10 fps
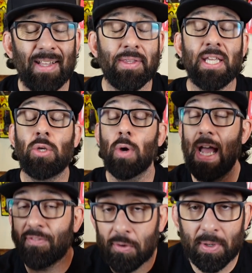and thank you
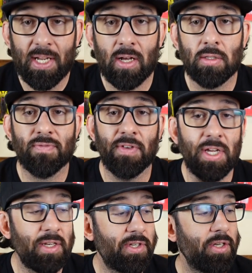everybody else for the
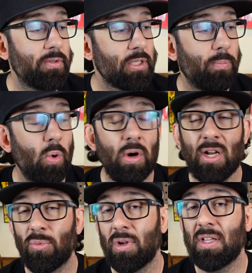continued support.
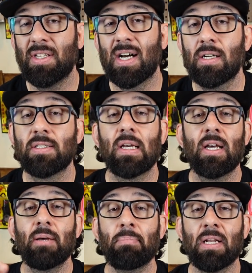It really does
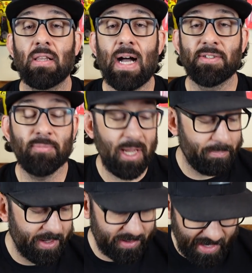mean a lot to me. But